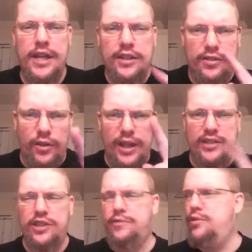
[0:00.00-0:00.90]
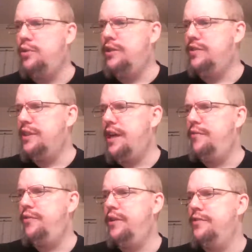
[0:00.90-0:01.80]
So let's just do this
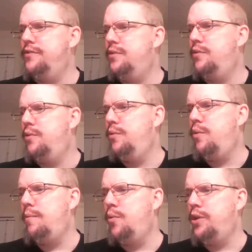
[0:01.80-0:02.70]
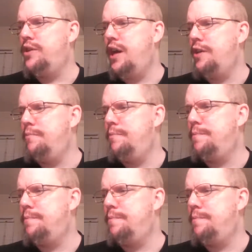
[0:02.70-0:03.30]
again, friends. One more time.